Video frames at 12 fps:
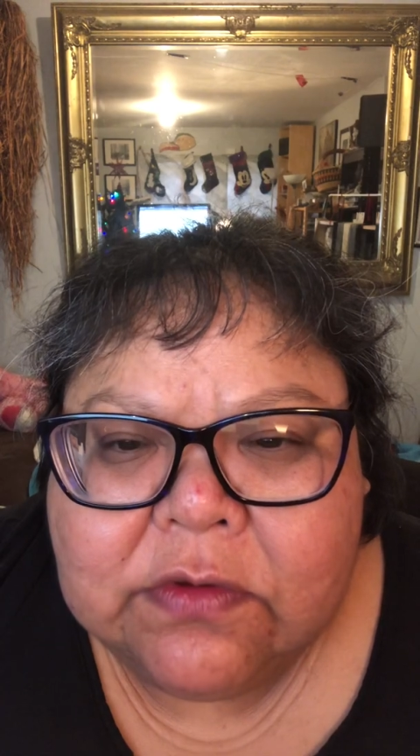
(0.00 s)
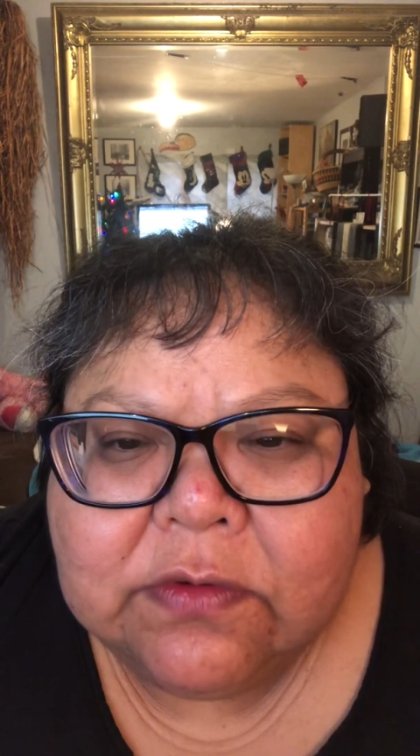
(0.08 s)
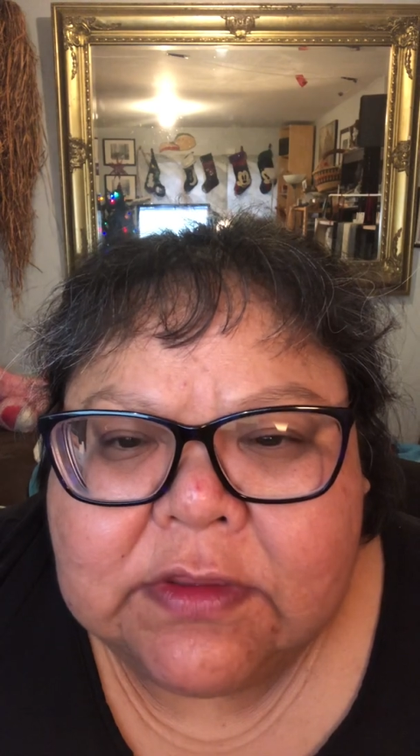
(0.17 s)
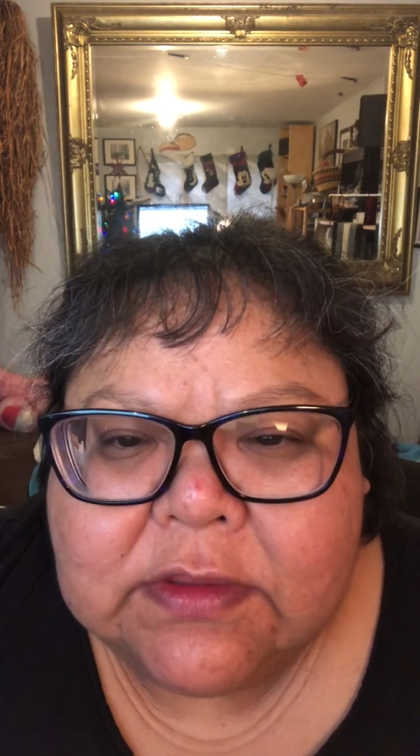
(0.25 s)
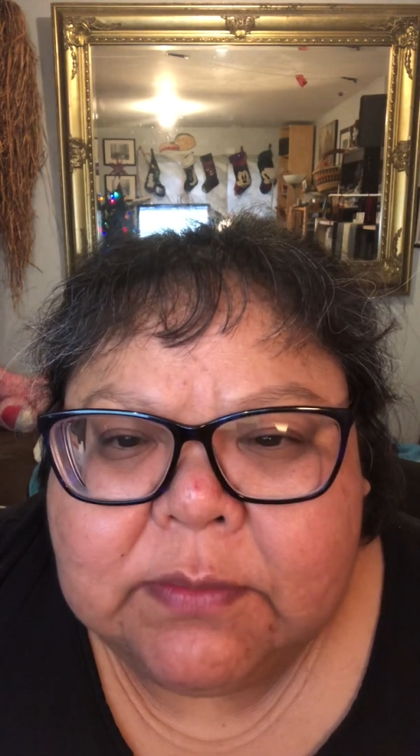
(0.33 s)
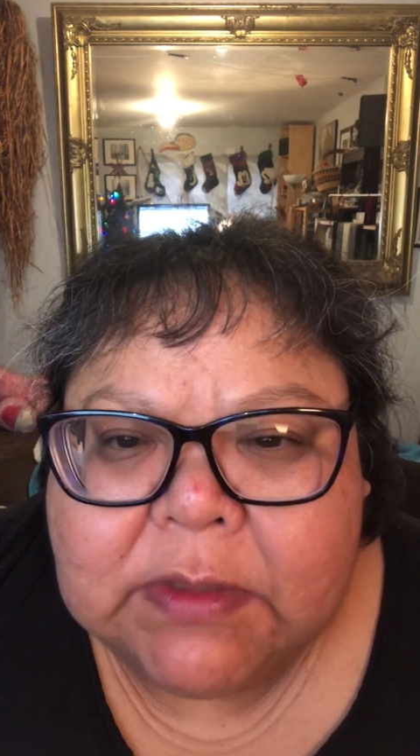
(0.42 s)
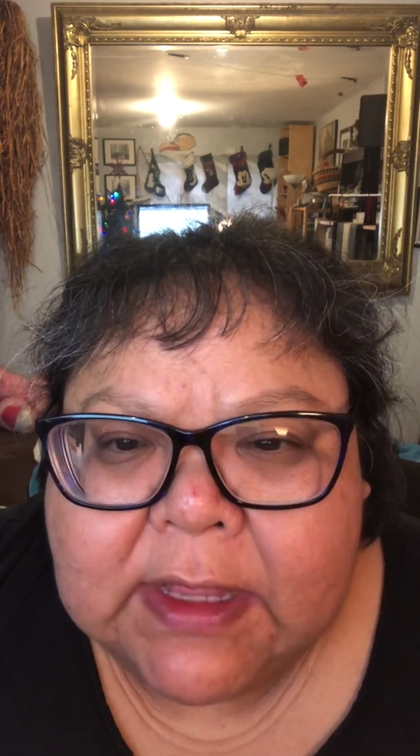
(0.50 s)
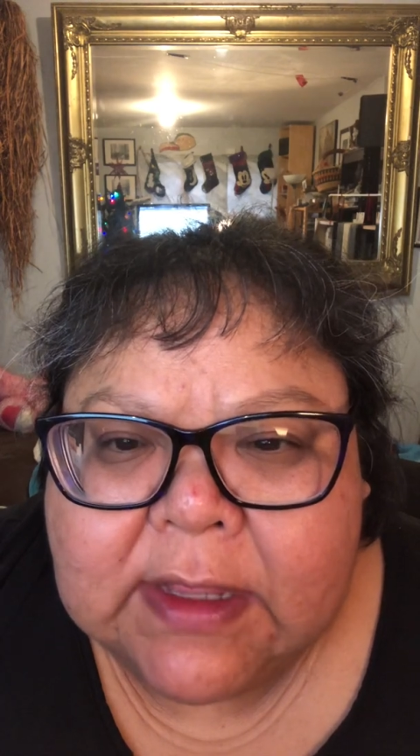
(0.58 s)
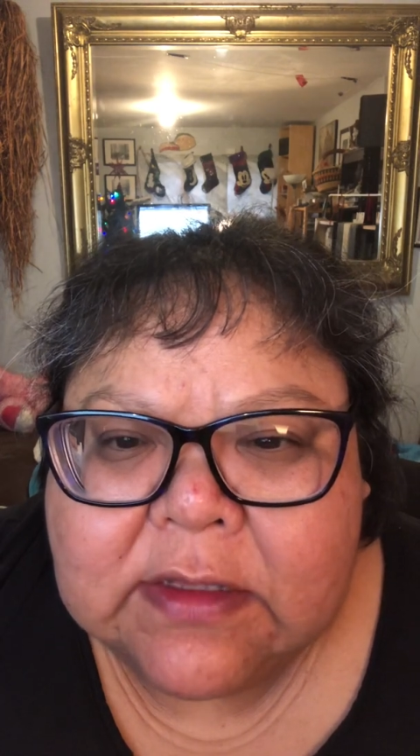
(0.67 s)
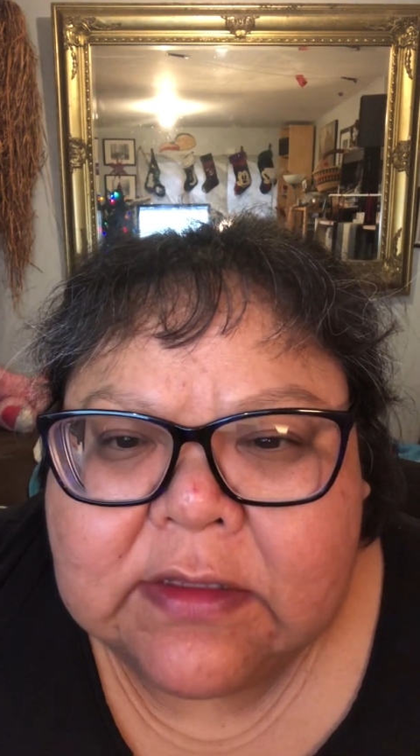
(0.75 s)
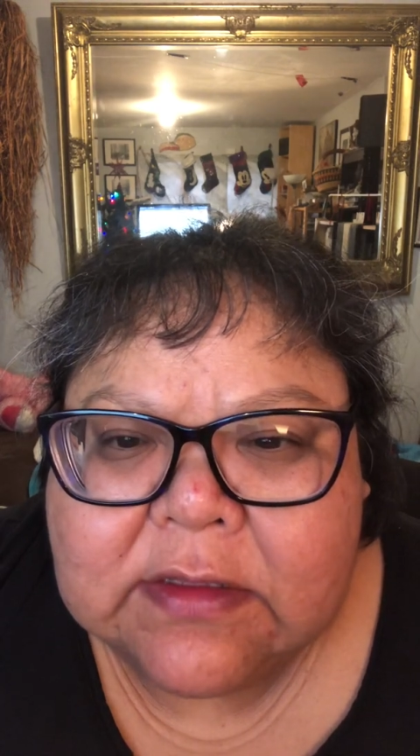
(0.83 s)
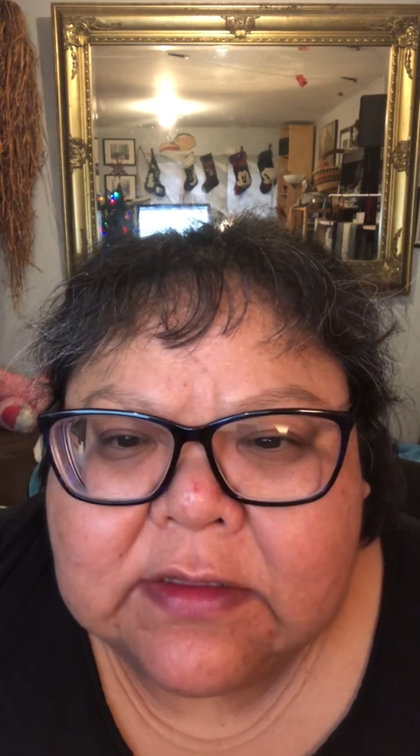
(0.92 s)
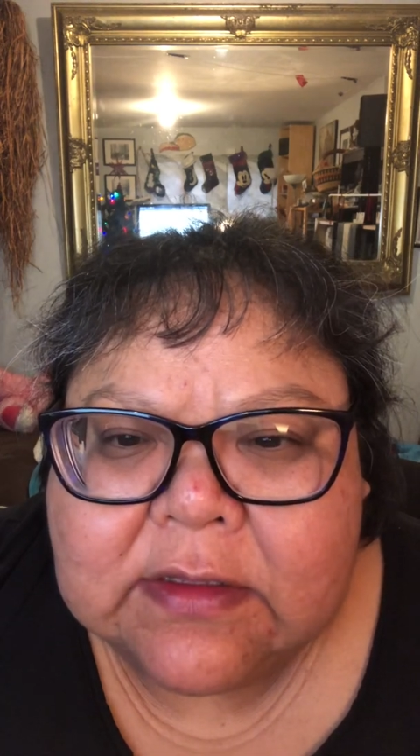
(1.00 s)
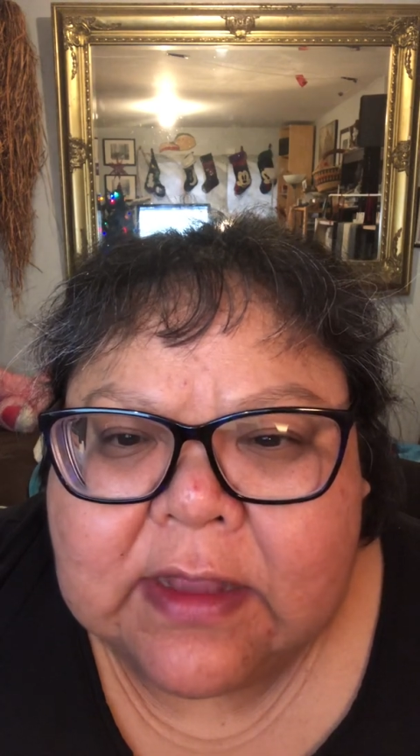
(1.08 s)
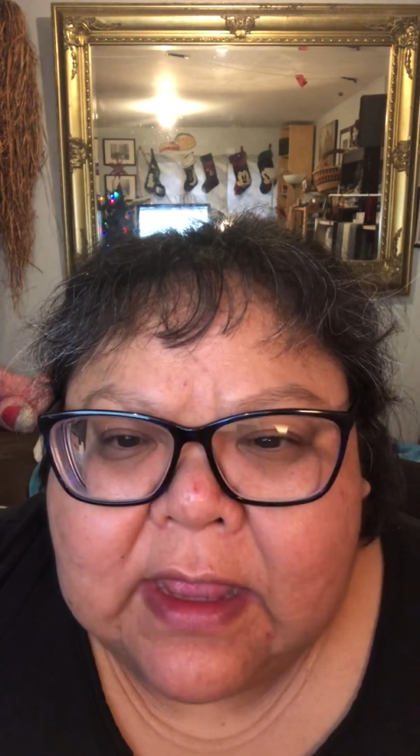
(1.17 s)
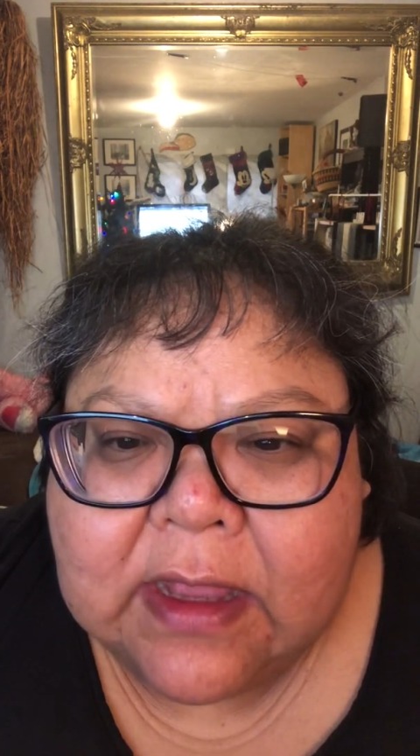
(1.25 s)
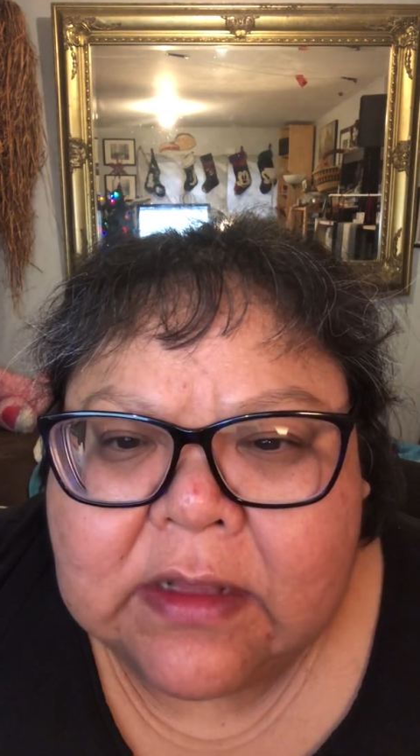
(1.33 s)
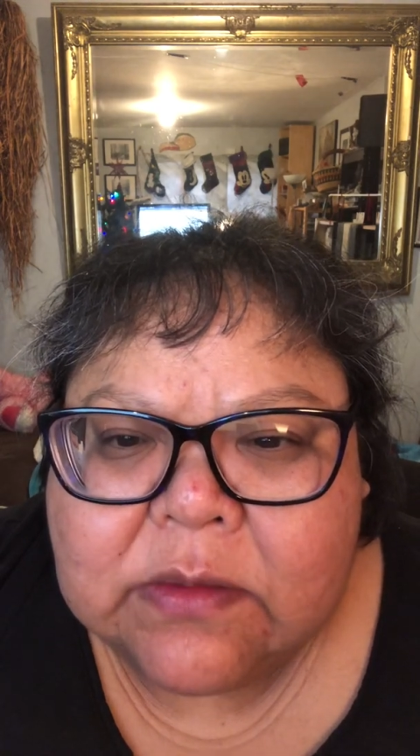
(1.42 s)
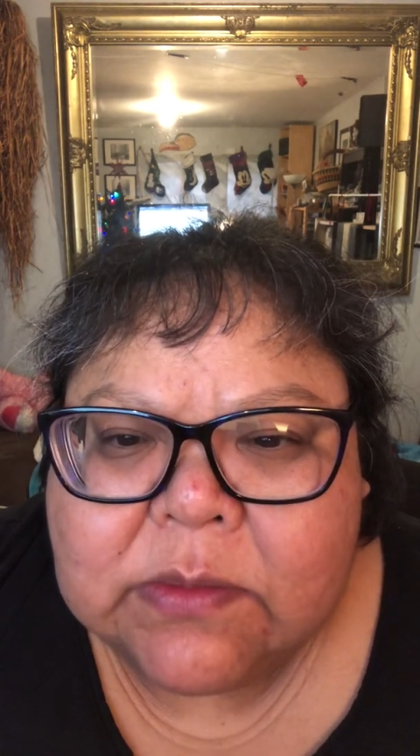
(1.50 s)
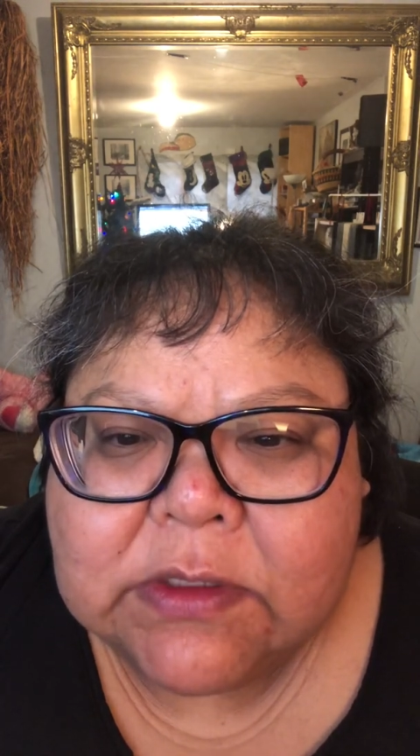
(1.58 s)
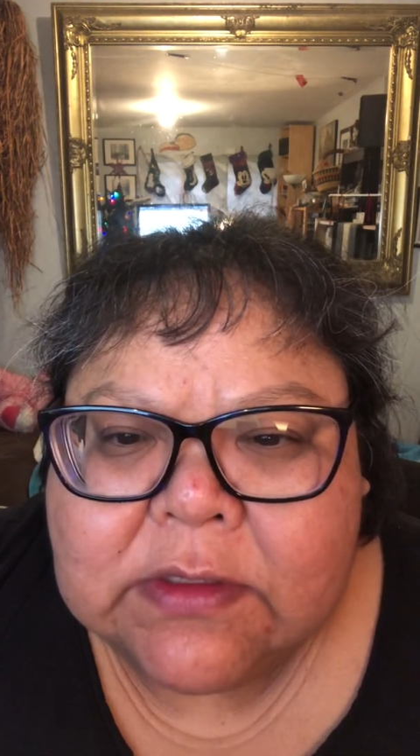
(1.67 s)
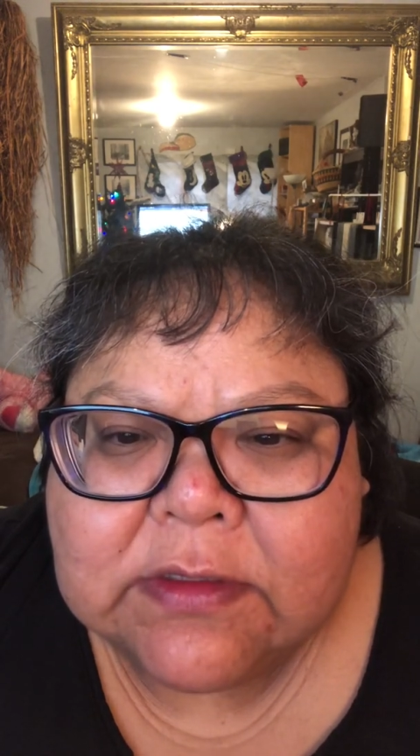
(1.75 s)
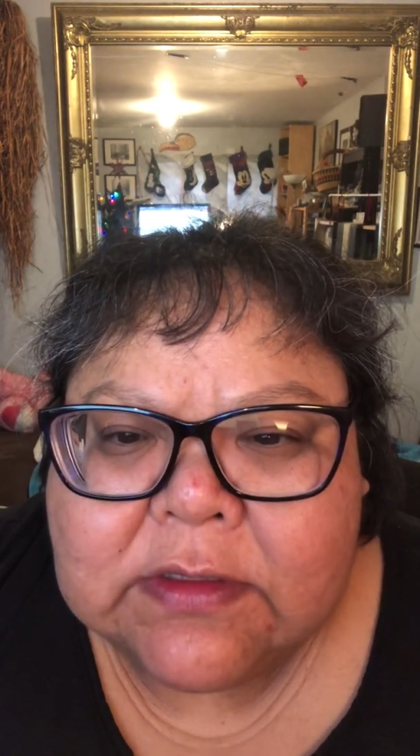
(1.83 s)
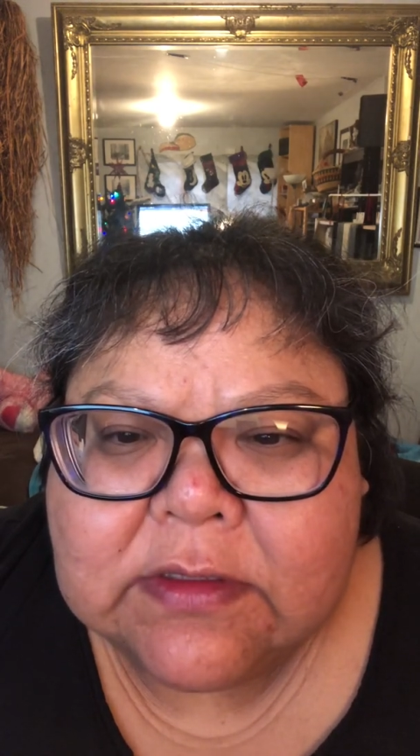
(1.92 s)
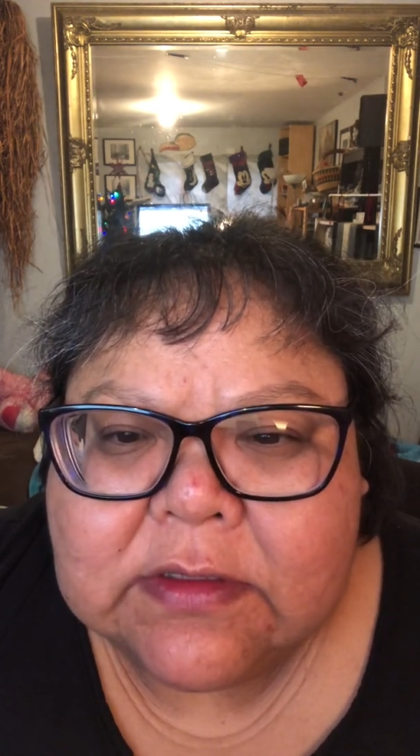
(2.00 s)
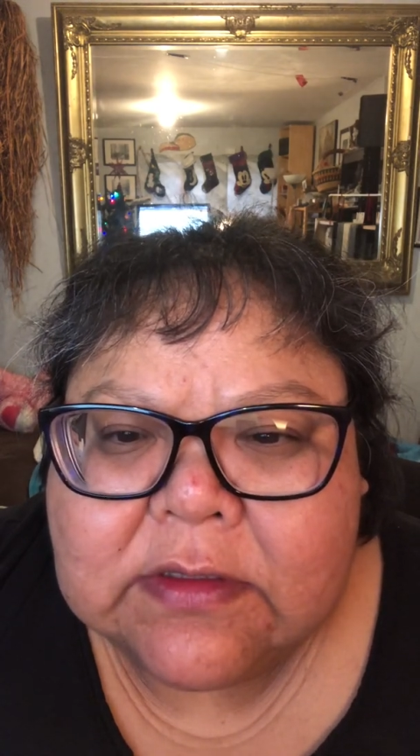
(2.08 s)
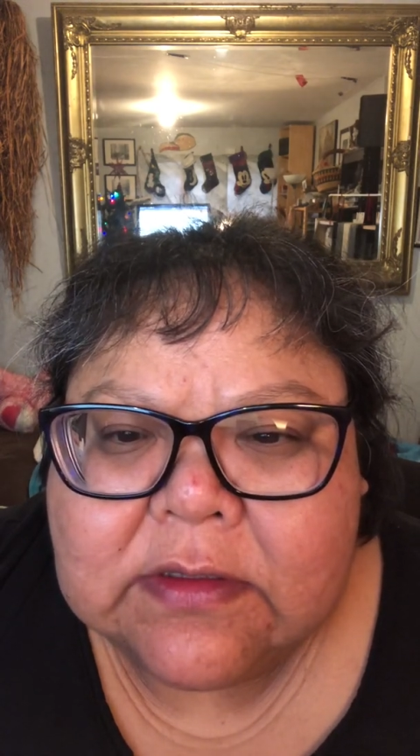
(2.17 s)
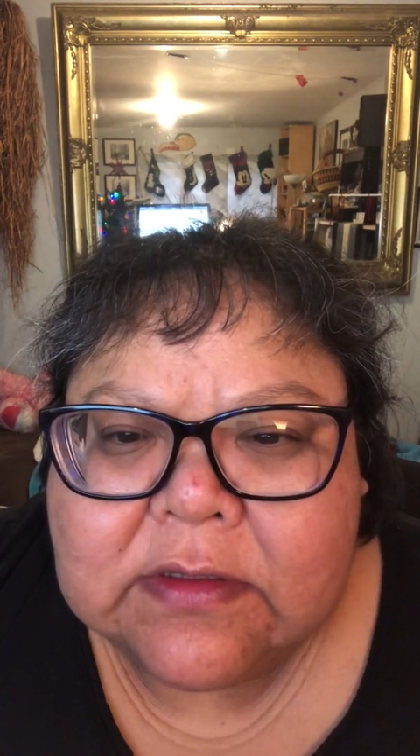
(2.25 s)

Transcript: with the plants and the animals,